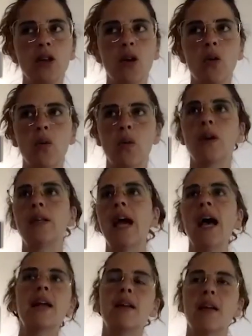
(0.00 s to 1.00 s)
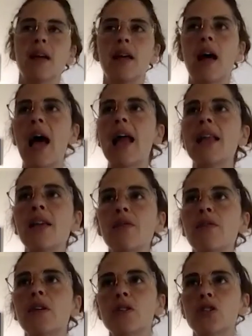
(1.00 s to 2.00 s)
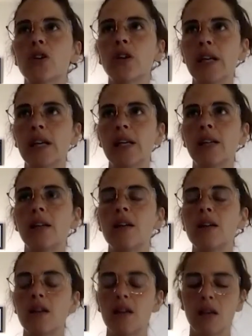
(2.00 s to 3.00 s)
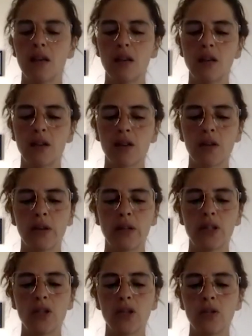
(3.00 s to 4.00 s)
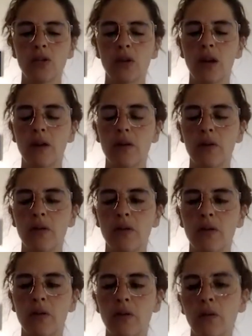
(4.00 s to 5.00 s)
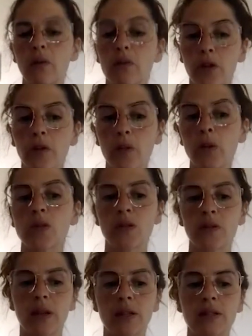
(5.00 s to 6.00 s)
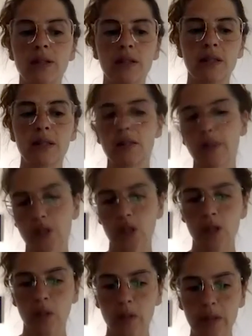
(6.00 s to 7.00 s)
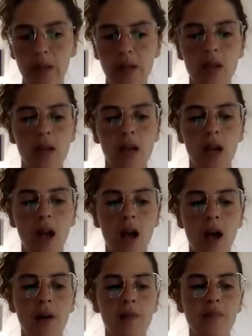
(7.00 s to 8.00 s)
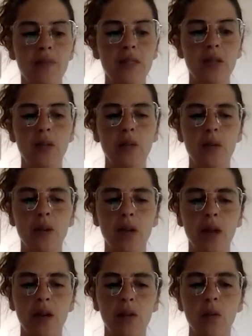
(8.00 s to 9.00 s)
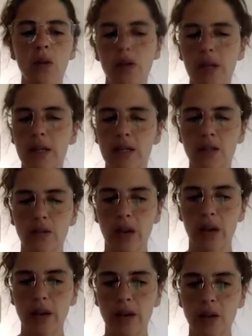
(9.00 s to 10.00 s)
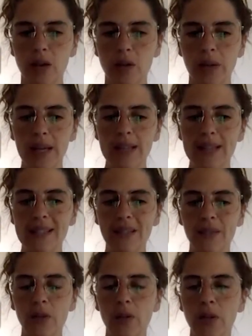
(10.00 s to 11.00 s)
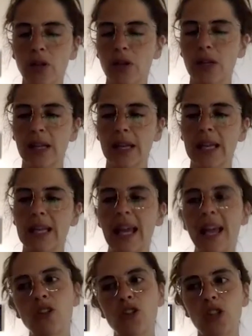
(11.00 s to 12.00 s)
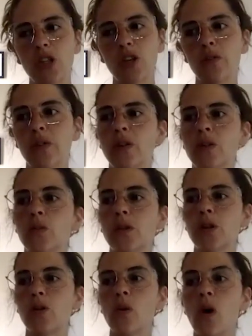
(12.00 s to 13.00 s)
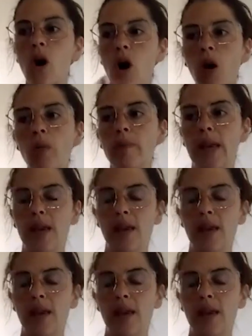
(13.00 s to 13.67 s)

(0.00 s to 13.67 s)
again, any field you're in, you're going to kind of, for most of us, especially women, deal with like worthiness or value. But it's different when you're in like an engineer field where you all make